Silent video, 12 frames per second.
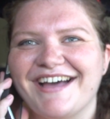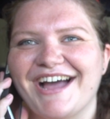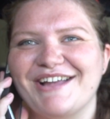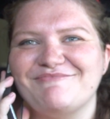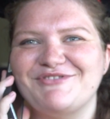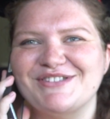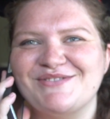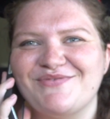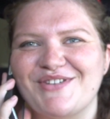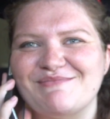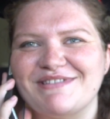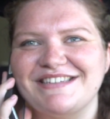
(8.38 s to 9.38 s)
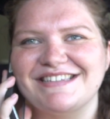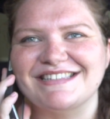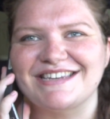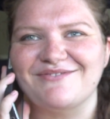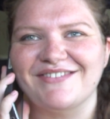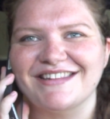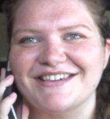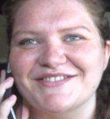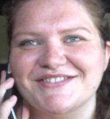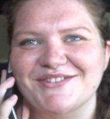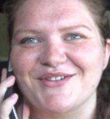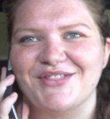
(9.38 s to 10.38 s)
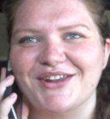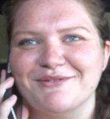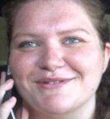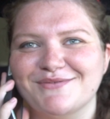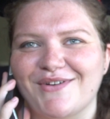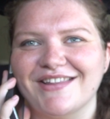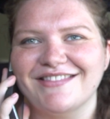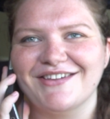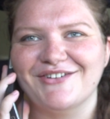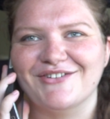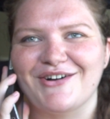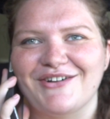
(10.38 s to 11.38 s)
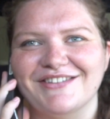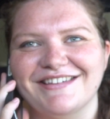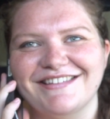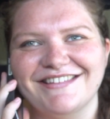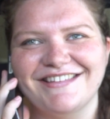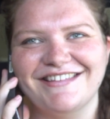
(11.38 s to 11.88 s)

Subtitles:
I'm just filming Disney videos, so I thought it was funny that you're calling.